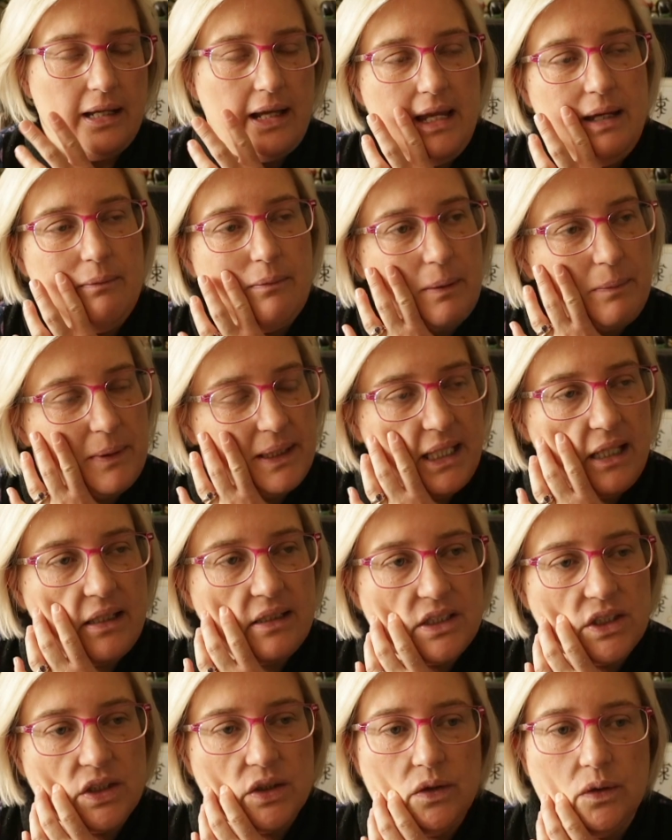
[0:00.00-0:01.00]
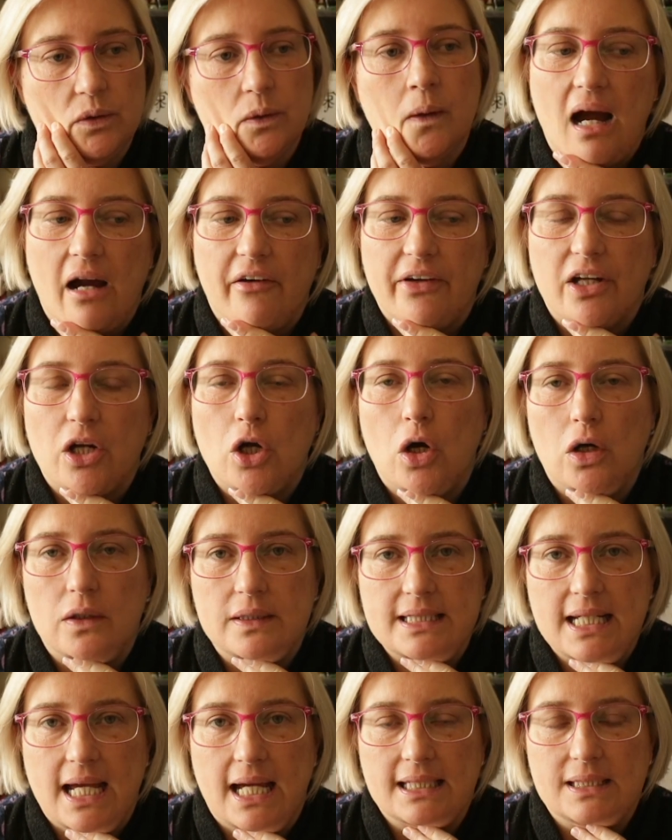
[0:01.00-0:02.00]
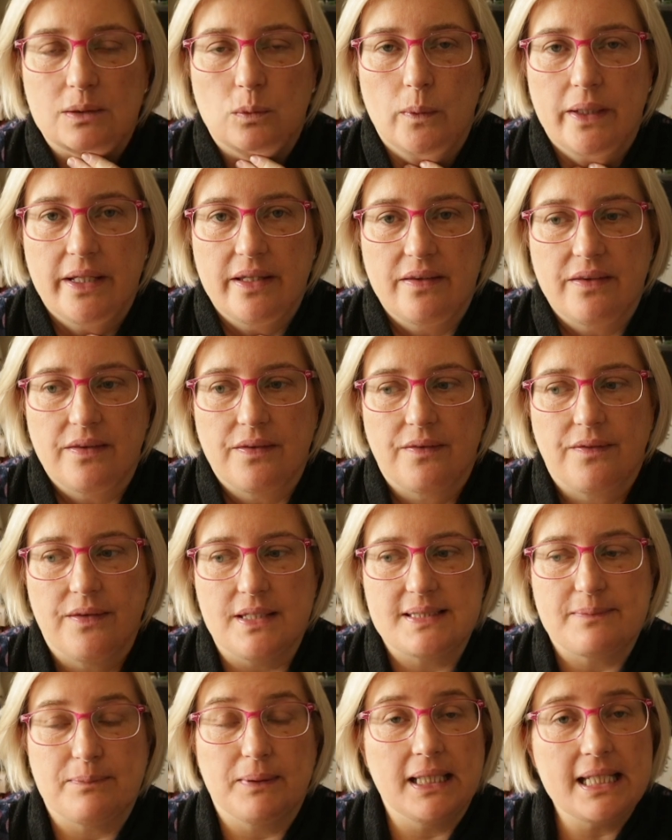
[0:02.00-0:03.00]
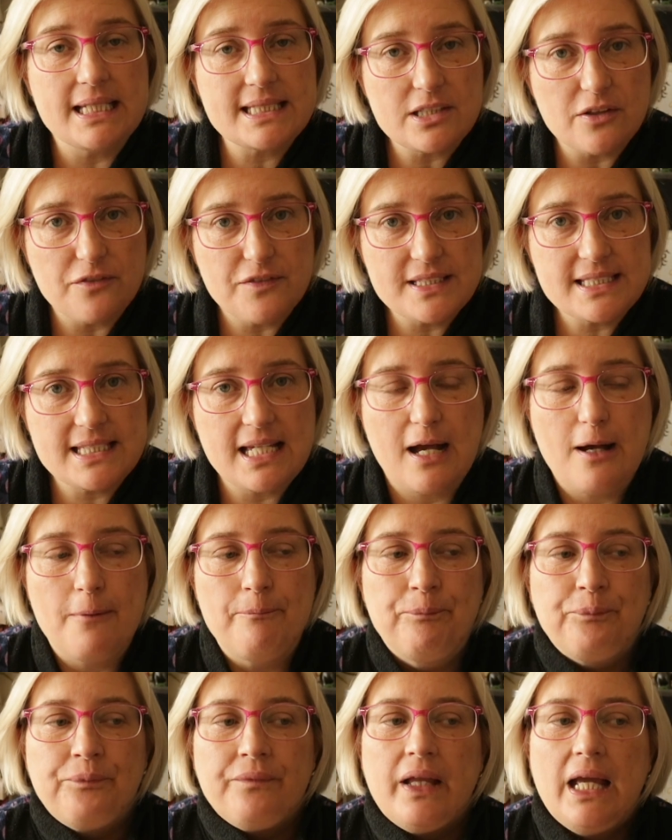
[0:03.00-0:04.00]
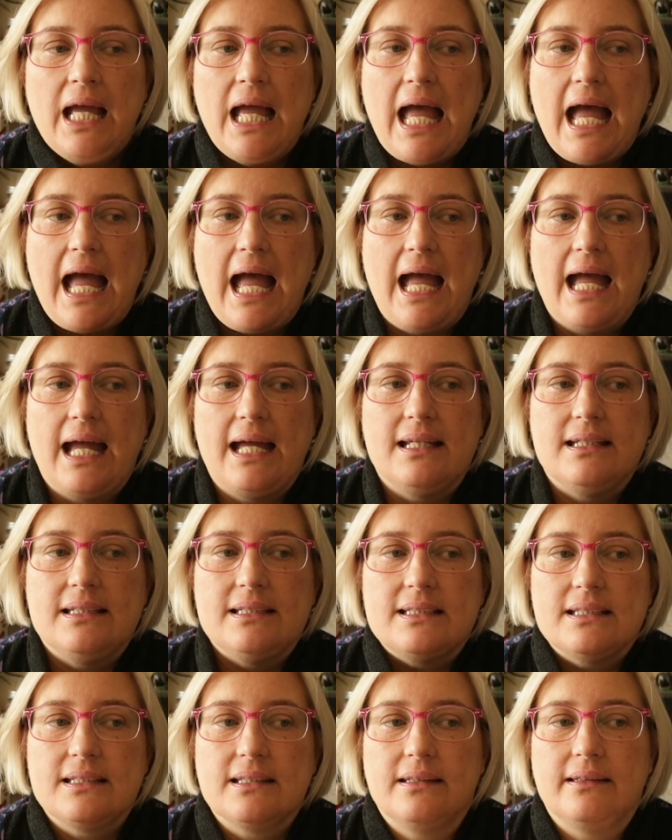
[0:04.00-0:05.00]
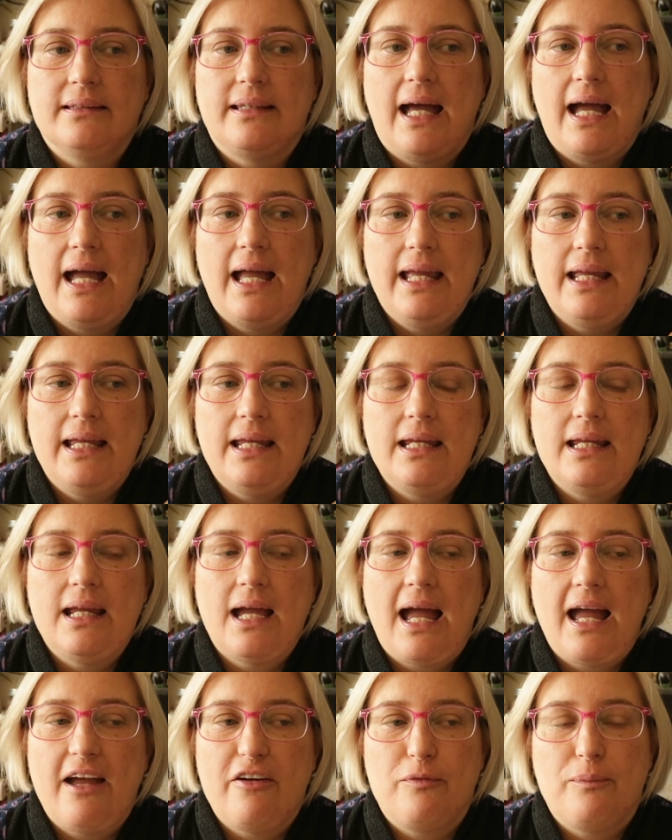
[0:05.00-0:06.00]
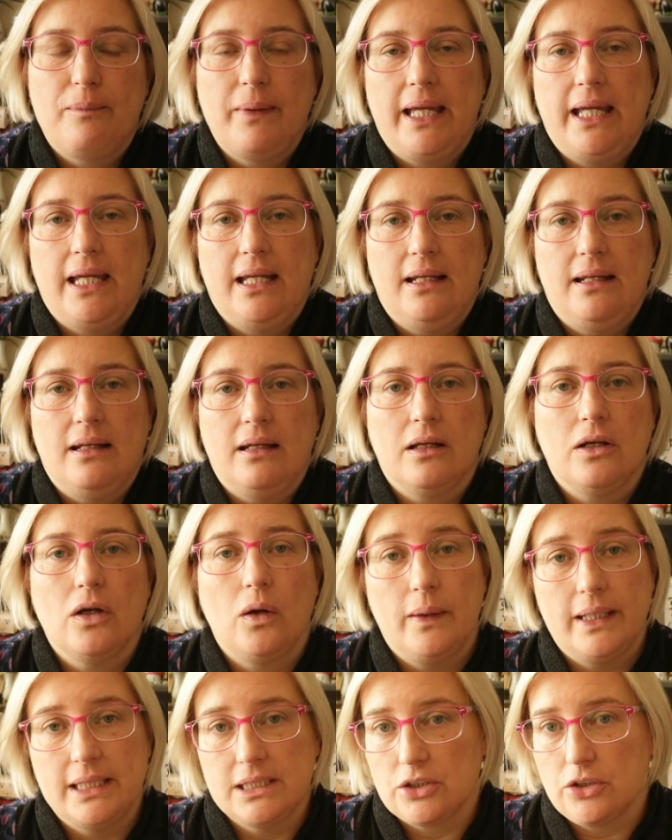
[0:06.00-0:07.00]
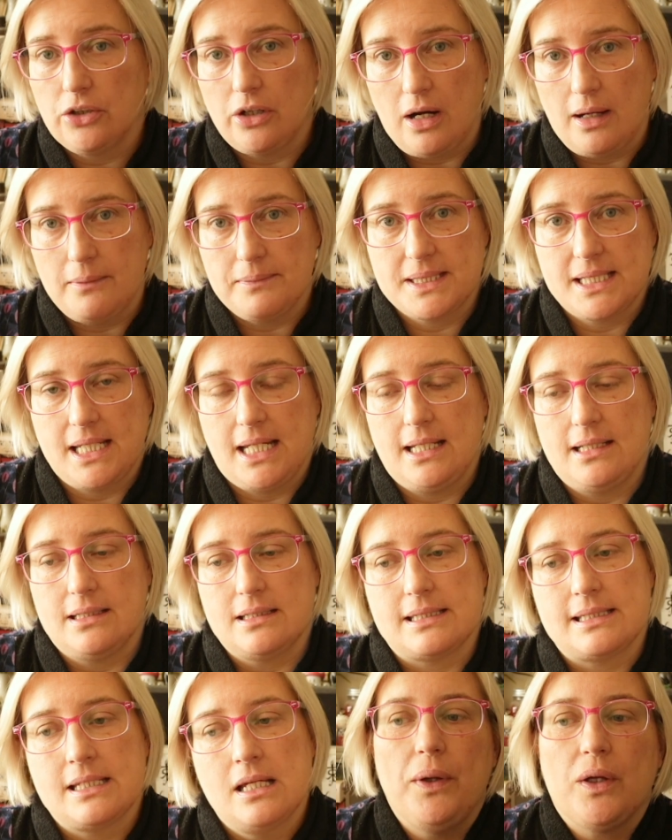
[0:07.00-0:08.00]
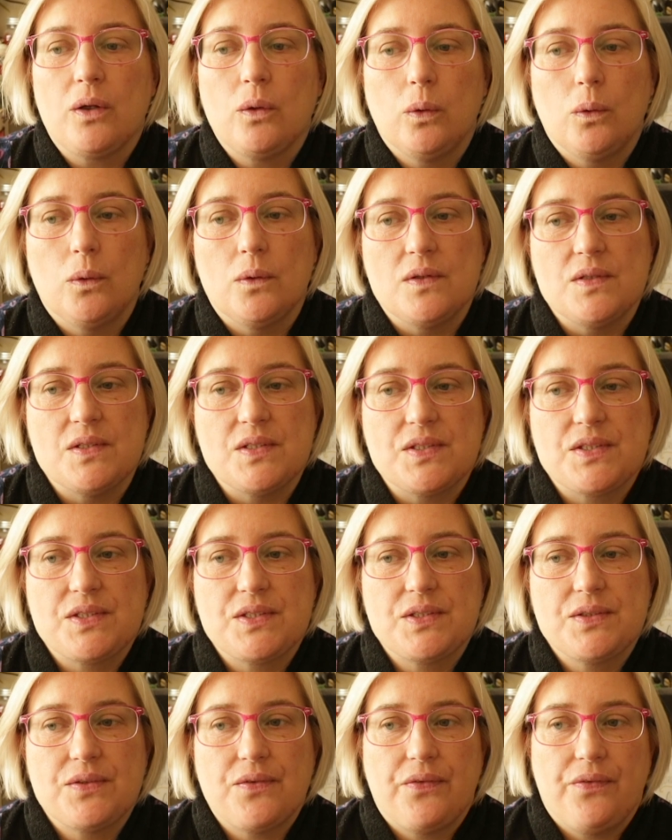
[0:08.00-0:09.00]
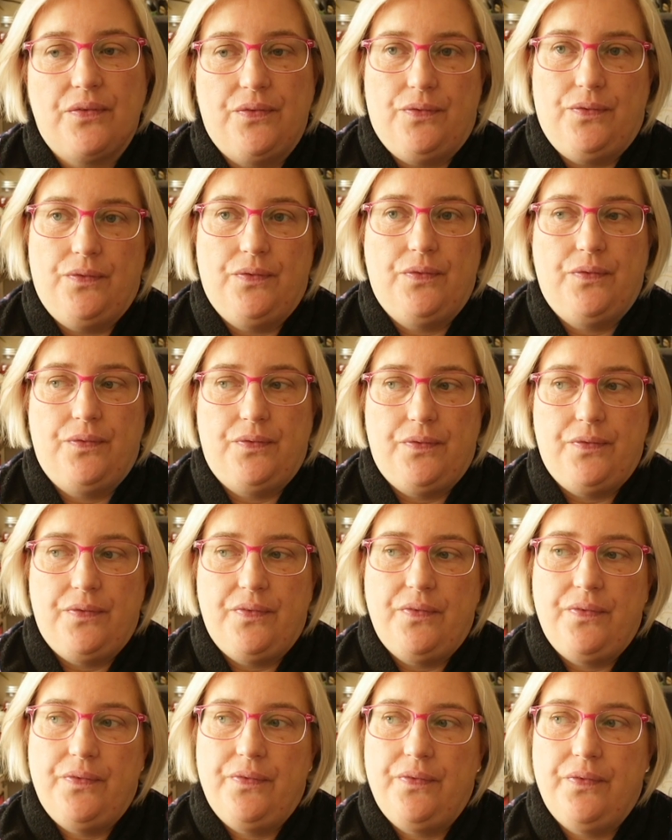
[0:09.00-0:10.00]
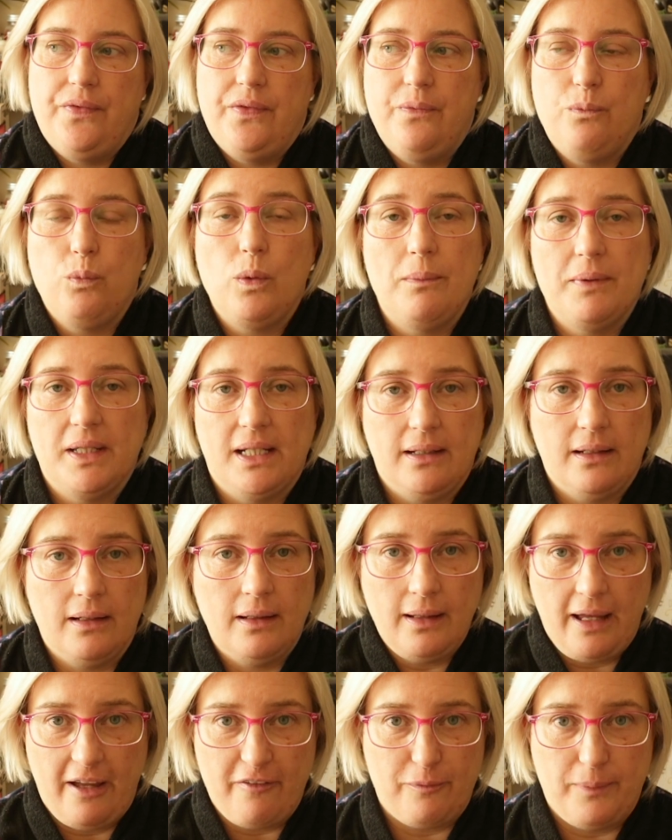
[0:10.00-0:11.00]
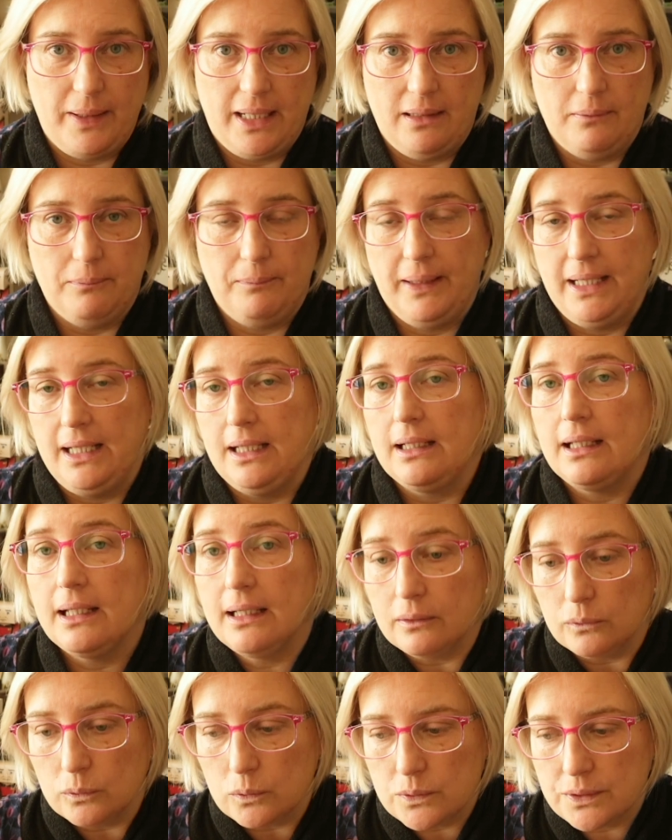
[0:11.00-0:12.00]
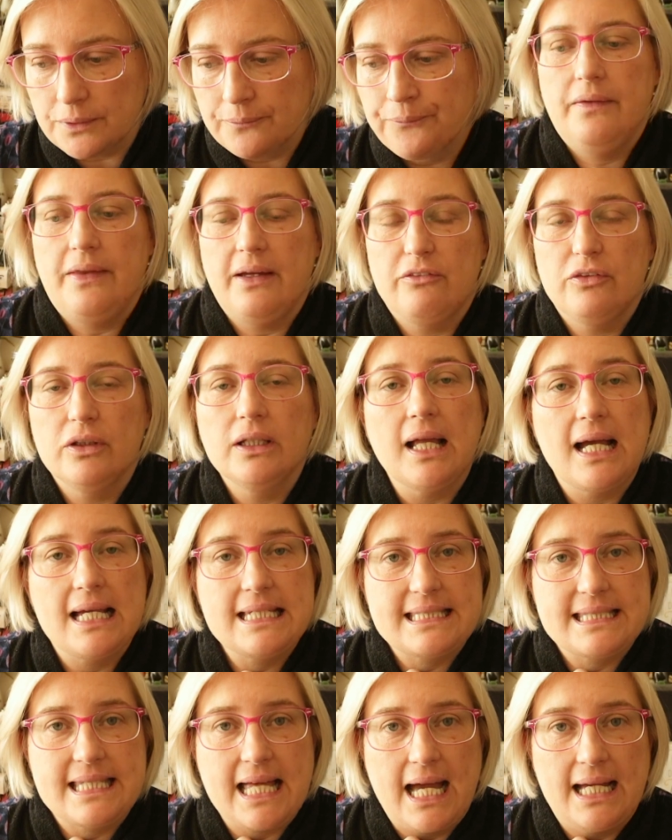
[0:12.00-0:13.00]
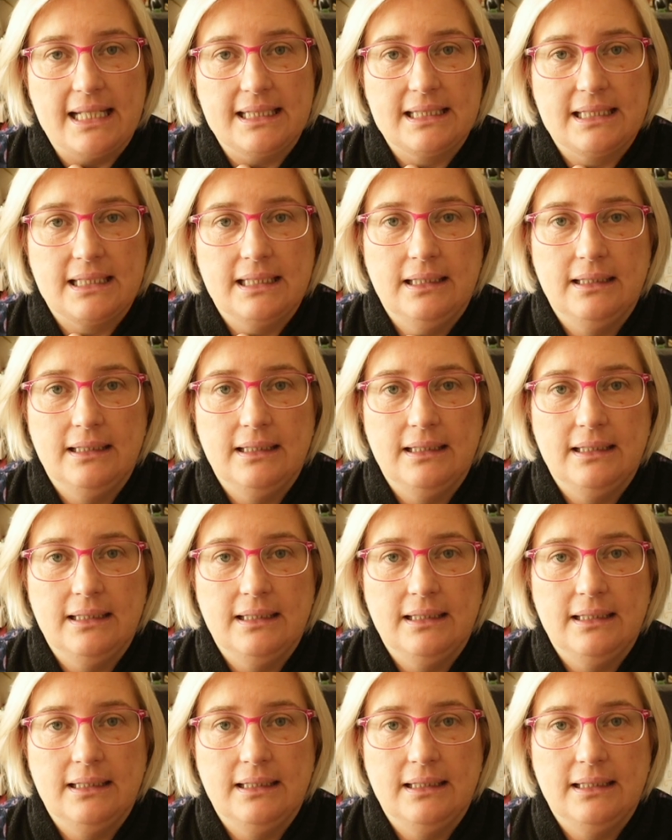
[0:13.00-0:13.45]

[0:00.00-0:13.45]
Ema, but the other two are in contact with this police officer and they have been going to crime scenes because women have been being killed. They realise that